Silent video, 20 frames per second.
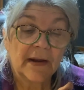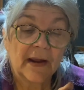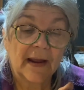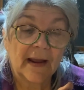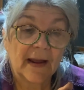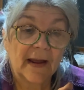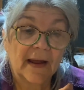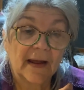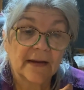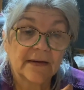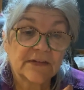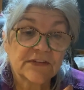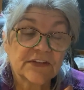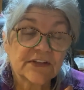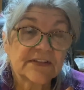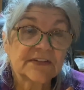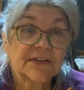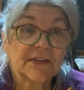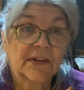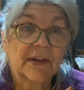at
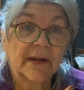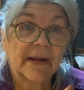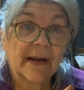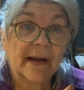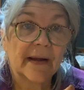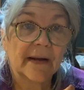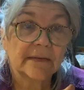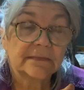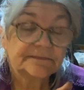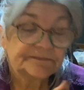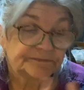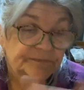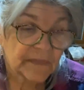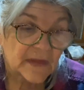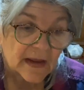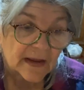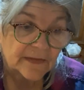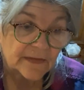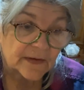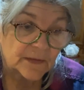6 o'clock,
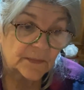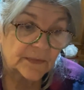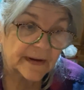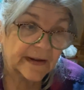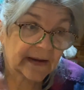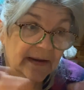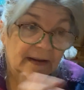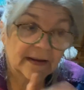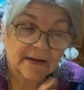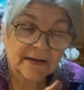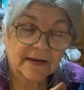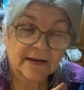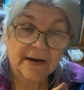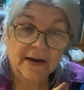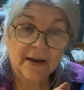and then we get,